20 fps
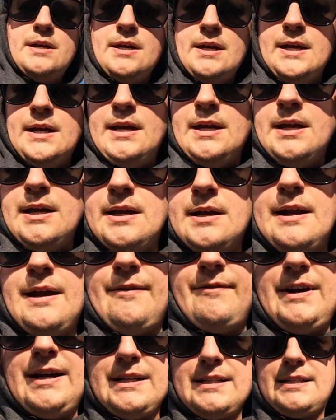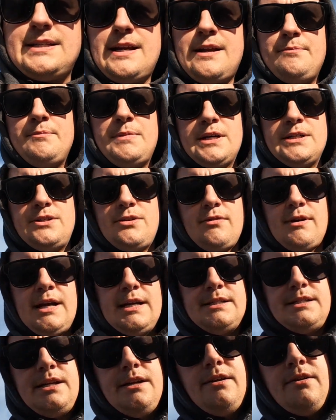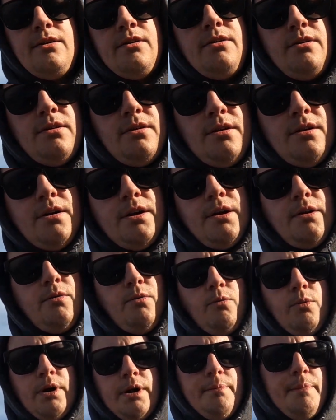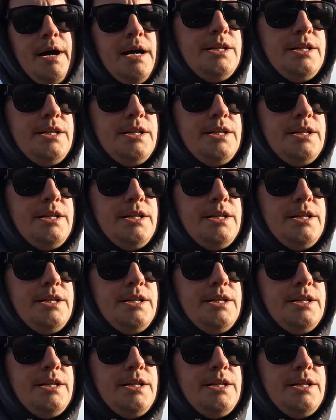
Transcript: And I've got a set of mud terrains here on one of my